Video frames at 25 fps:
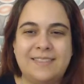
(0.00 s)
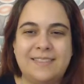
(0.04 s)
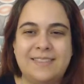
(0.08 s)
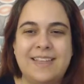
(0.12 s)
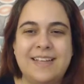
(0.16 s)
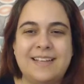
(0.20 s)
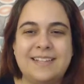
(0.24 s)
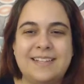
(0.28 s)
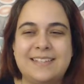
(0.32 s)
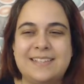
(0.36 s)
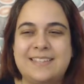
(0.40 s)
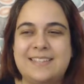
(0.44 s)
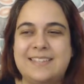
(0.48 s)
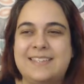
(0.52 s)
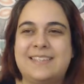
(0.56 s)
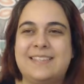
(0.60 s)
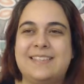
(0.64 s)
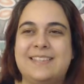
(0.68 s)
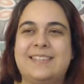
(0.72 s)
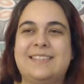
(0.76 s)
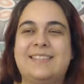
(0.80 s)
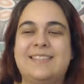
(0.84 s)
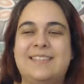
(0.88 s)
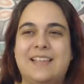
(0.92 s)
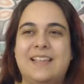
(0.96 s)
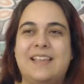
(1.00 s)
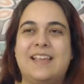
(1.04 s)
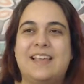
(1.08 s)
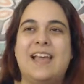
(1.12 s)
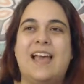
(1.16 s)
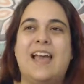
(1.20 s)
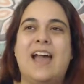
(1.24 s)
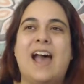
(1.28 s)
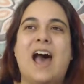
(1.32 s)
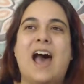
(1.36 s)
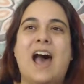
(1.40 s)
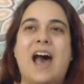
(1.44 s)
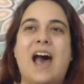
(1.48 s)
That's
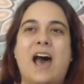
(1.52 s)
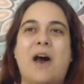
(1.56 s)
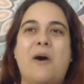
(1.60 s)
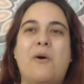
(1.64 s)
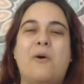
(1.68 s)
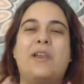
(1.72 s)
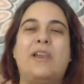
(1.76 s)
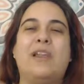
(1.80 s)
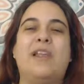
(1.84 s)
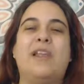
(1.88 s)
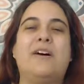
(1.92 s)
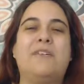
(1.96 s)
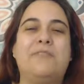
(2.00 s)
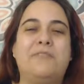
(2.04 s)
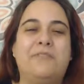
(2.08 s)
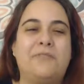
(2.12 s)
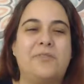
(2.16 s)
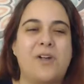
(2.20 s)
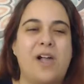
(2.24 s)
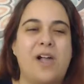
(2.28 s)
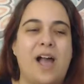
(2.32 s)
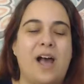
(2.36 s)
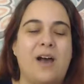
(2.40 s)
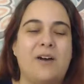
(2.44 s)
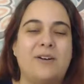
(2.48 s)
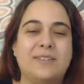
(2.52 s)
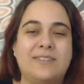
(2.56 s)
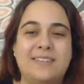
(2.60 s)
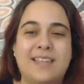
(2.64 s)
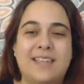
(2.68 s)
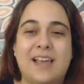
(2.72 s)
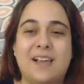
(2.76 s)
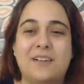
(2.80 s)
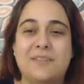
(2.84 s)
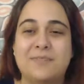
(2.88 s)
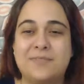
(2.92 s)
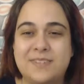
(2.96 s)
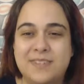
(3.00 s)
our love for
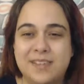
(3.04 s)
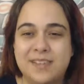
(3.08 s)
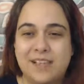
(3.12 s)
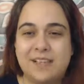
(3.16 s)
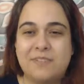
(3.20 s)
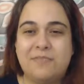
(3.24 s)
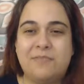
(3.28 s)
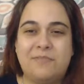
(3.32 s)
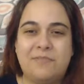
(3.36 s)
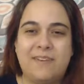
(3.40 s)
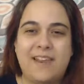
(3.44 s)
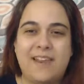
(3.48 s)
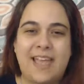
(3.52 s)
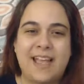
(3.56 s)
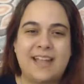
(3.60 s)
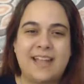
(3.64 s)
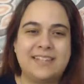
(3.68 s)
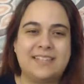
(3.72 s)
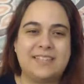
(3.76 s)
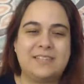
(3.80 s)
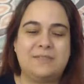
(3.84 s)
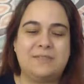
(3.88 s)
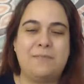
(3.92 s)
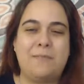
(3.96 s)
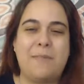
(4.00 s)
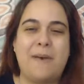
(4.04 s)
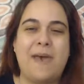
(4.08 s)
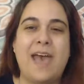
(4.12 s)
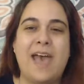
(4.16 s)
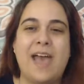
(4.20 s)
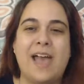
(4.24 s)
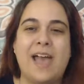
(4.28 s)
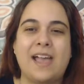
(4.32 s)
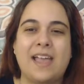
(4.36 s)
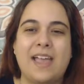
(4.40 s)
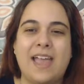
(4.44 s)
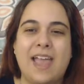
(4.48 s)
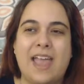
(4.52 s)
ourselves reflects
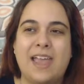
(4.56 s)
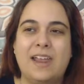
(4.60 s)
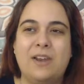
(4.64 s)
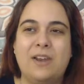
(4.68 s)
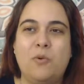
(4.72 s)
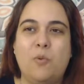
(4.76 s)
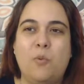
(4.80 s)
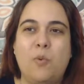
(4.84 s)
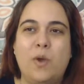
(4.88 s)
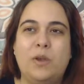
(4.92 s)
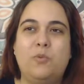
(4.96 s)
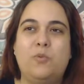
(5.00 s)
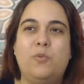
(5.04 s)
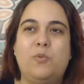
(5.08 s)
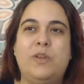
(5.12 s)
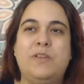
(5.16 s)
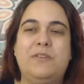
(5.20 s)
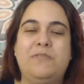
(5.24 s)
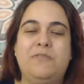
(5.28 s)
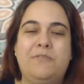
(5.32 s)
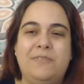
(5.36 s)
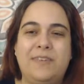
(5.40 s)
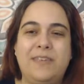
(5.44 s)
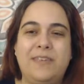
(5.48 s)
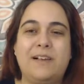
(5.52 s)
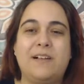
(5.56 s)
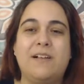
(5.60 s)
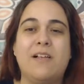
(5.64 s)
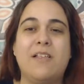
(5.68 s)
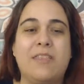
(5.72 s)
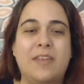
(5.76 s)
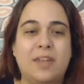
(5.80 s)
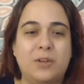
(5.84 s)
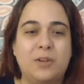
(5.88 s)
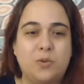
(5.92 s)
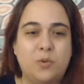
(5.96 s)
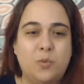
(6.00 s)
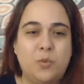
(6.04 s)
back, and when we feel
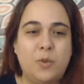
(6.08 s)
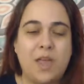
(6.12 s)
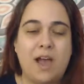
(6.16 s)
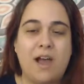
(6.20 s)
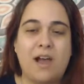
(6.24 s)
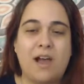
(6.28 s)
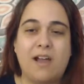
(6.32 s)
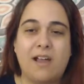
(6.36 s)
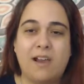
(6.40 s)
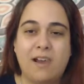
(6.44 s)
that we are